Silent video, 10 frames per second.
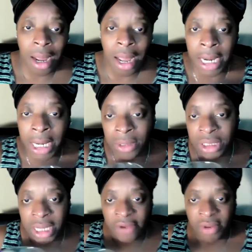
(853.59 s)
I know
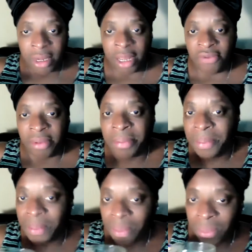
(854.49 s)
several
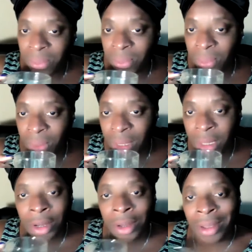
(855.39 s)

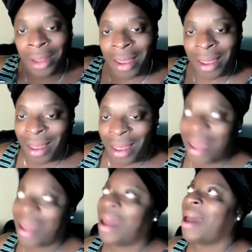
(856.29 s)
of
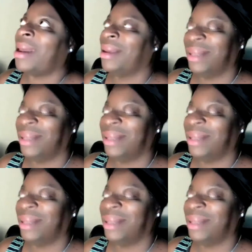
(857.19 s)
them.